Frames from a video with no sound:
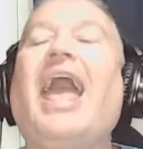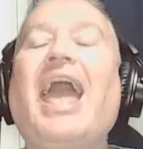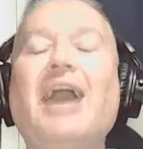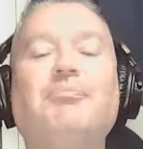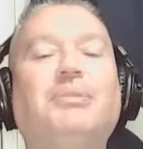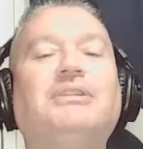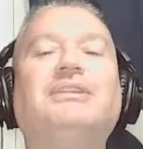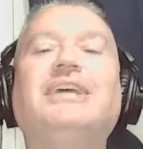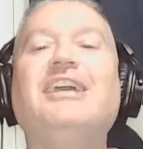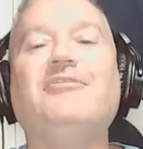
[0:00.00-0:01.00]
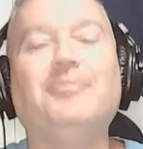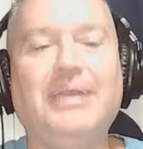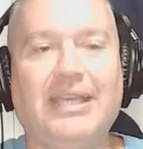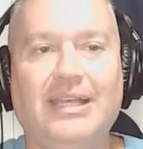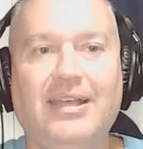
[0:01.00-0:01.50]
And believe
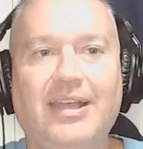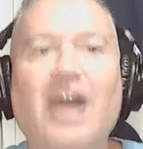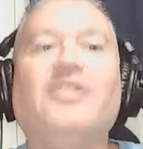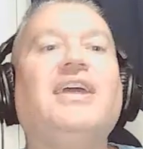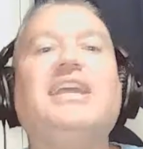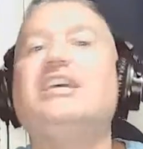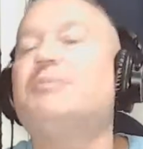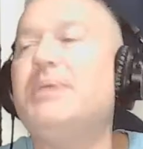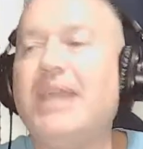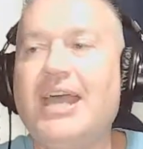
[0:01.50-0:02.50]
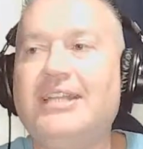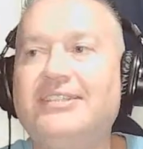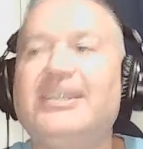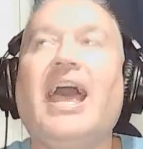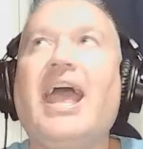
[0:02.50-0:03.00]
me, the ESPNs
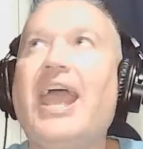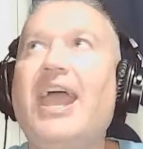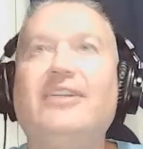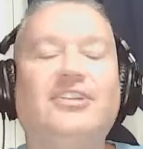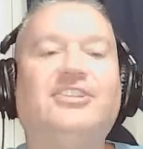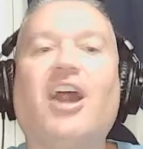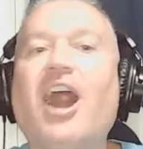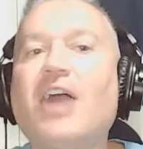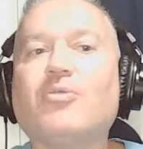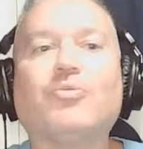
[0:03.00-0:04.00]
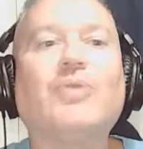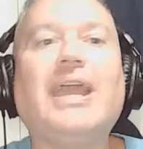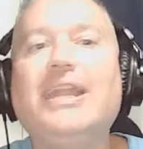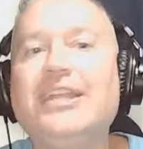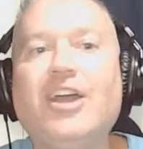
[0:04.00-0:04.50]
and the talk
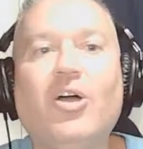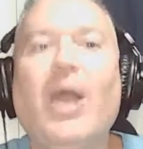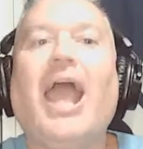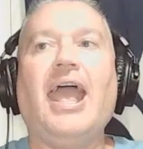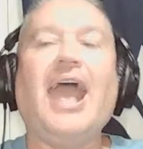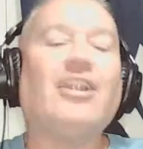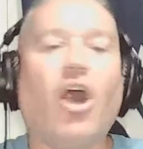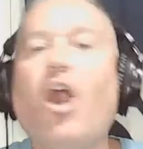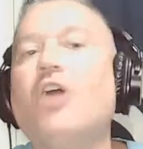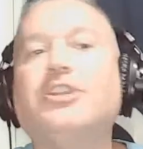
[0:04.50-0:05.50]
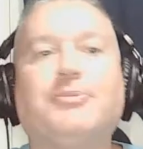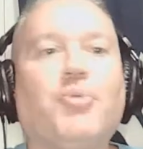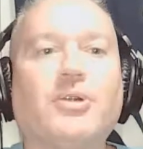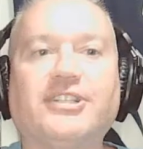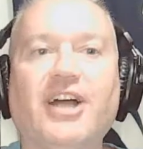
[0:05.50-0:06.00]
radio and all the
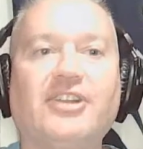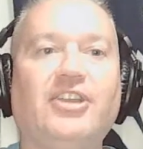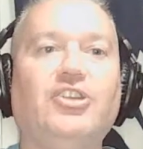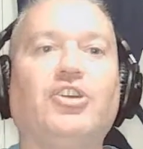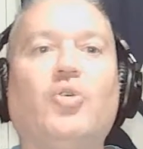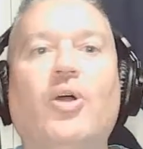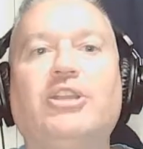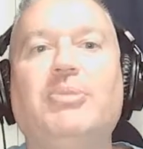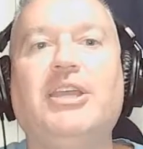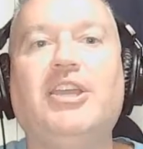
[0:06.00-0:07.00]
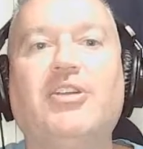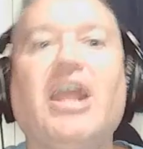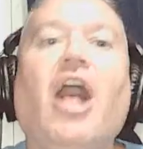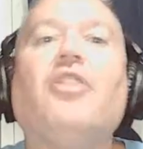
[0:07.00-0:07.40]
sports talk that you're going to be hearing,